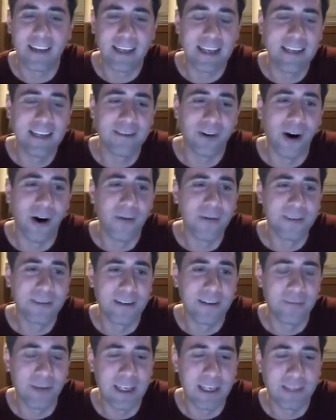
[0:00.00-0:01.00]
Like, he's
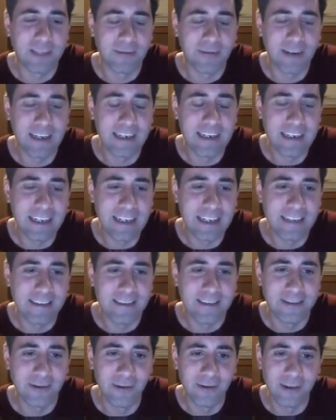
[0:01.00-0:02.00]
almost in a place where he
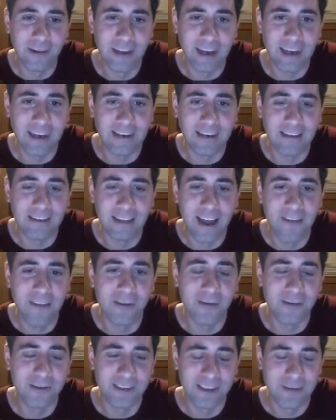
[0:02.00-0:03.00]
needs solo lane
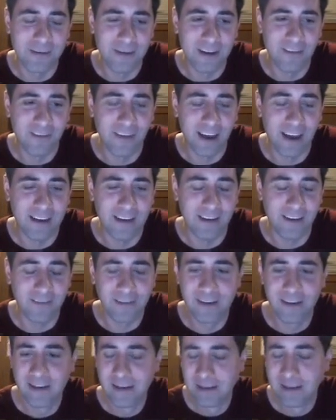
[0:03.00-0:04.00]
levels to be
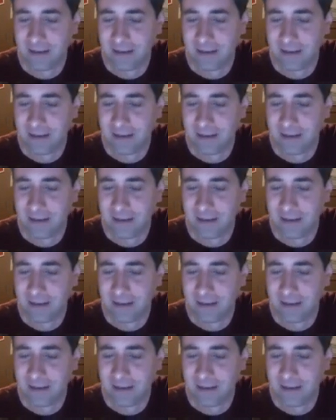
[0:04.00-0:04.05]
effective.